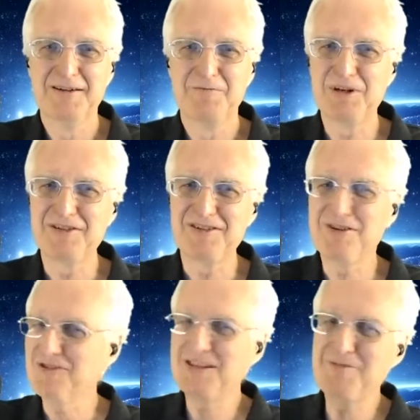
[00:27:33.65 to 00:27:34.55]
But you
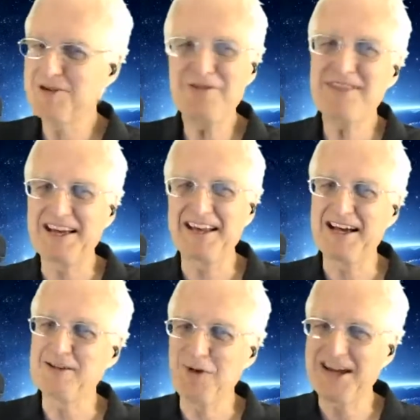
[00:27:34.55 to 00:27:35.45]
don't seem to do that,
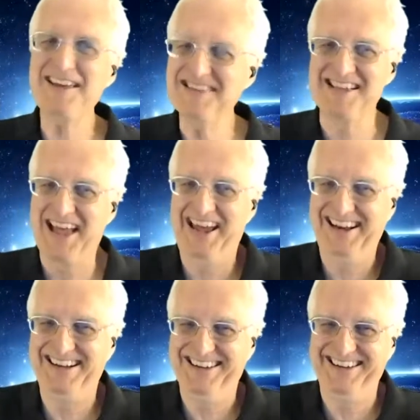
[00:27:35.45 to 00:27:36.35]
guys. Why is
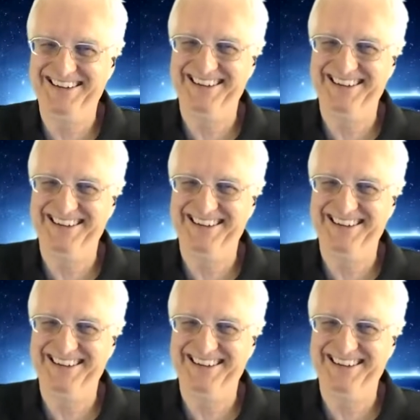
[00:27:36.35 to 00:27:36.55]
that?